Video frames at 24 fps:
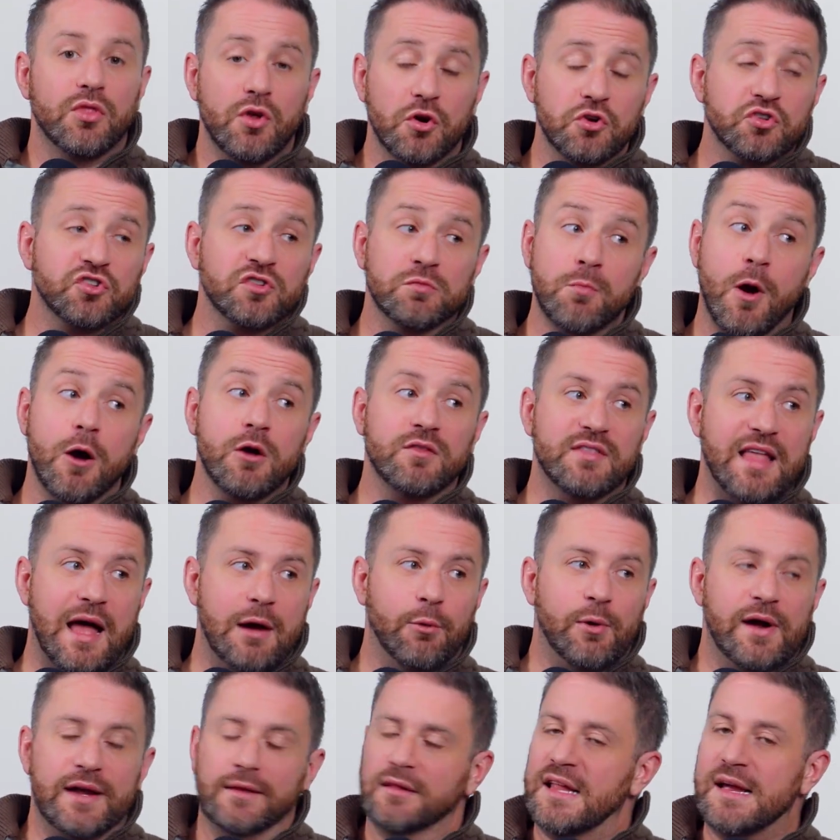They're smart that
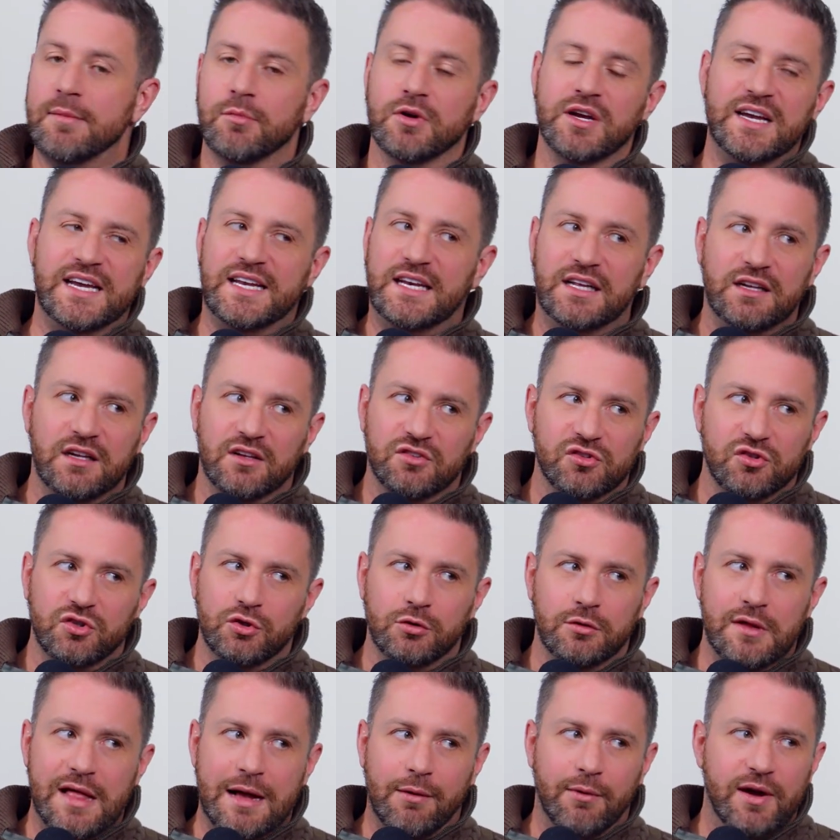way. Lamborghini doesn't
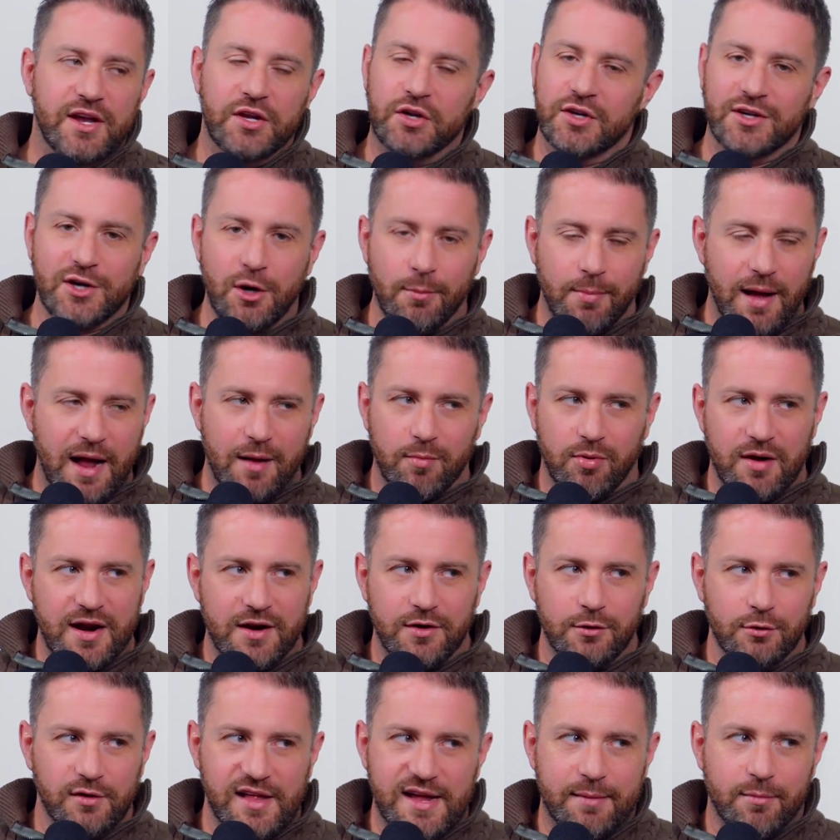do it that way. You can go buy a
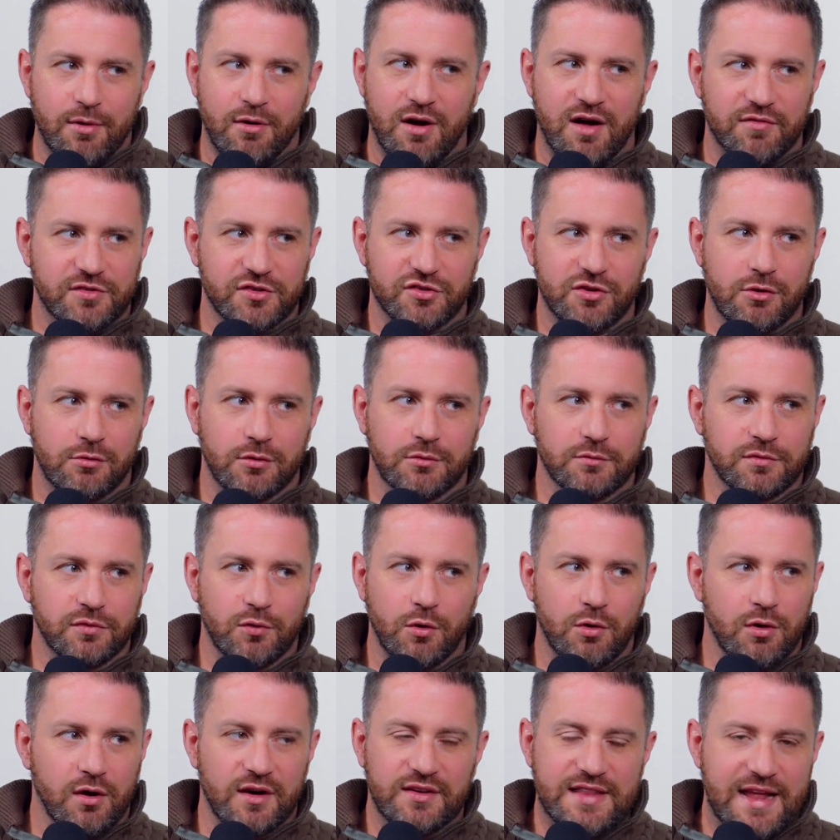brand new Lambo off the showroom
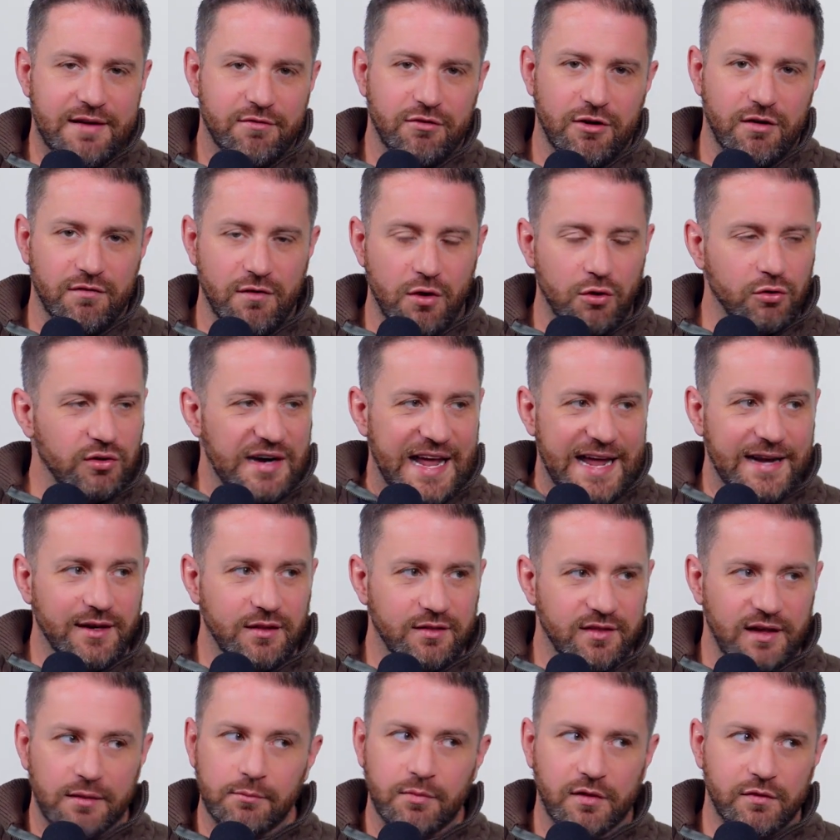floor and never have owned
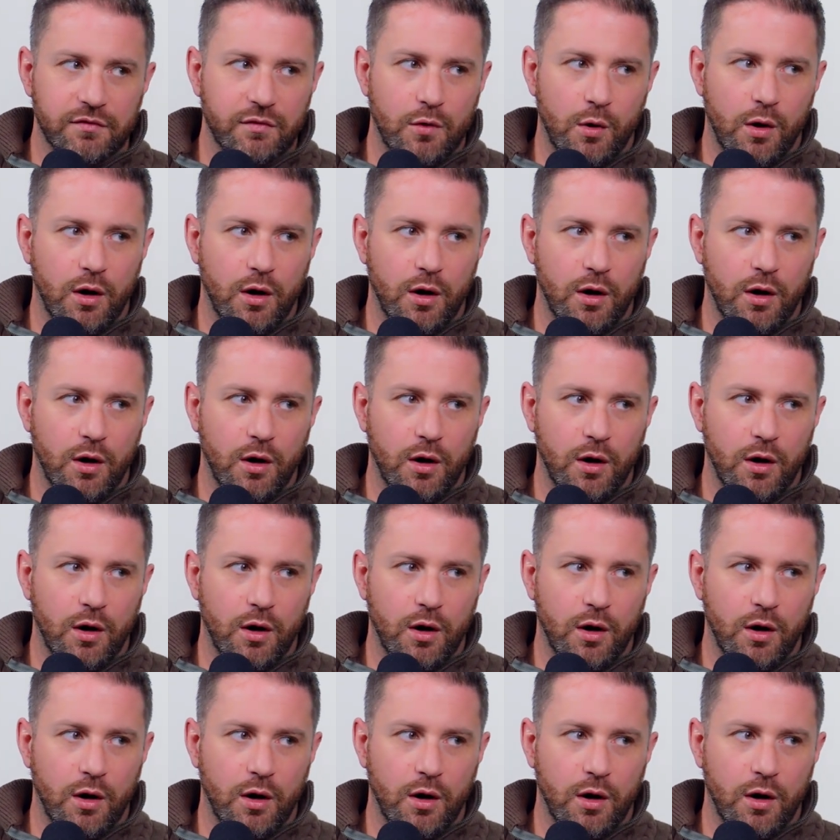anything before.